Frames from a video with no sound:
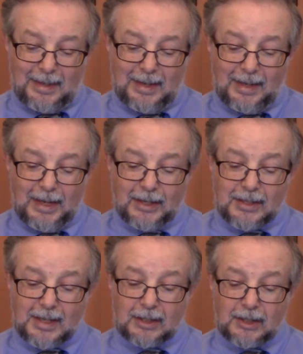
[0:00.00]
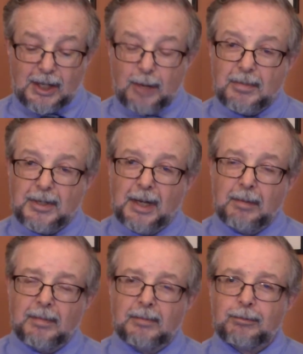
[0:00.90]
It's not some
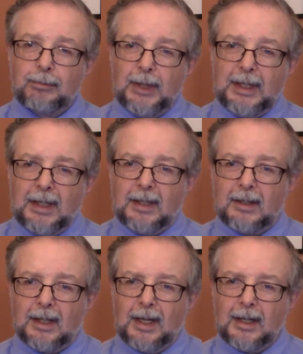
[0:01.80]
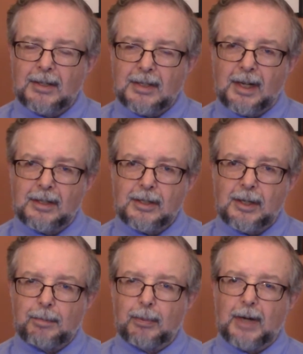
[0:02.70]
dim, fleeting thing. It's not
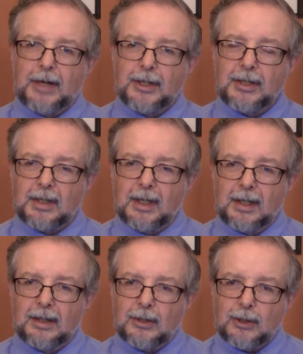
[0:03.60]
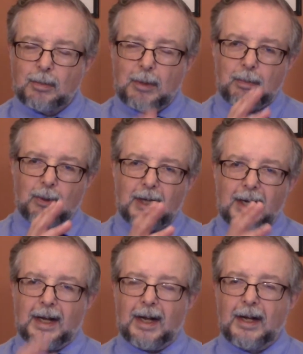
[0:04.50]
some precious thing that should be put on
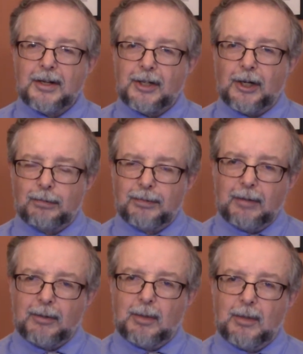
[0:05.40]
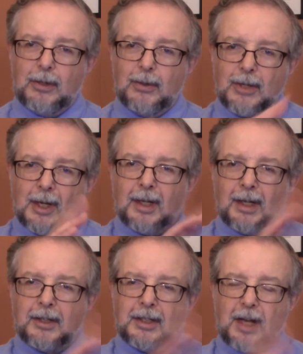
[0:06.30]
a high shelf, never to be used, and
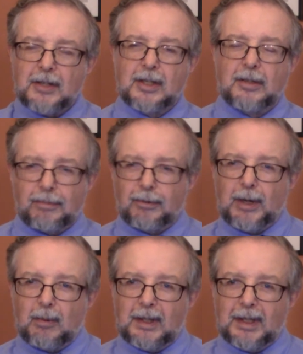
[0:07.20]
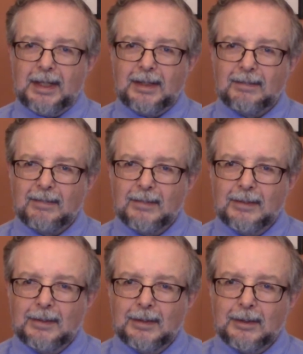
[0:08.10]
to dust it frequently,
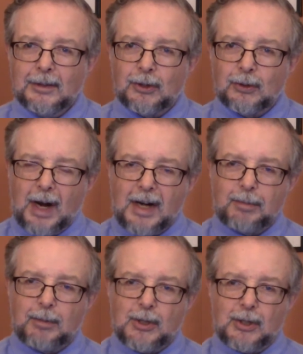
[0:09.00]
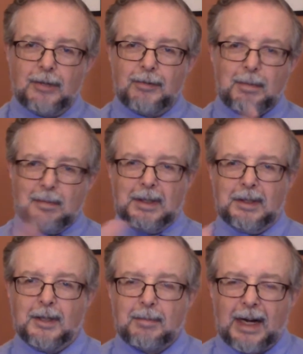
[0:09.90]
to try to preserve it, mint in
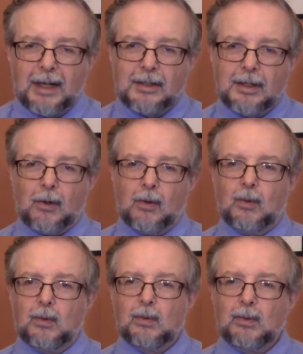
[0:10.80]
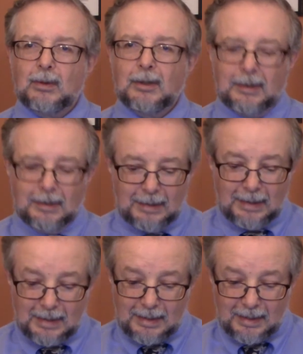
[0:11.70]
the box. No.
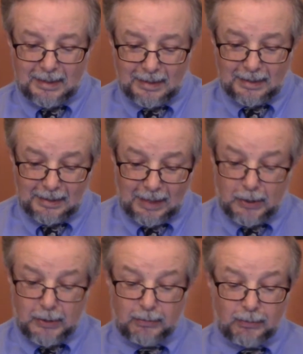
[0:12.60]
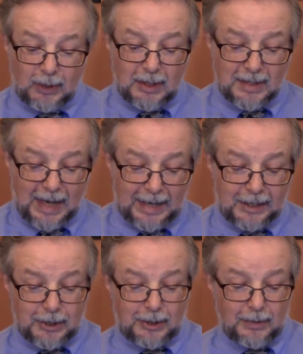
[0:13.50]
Love is action.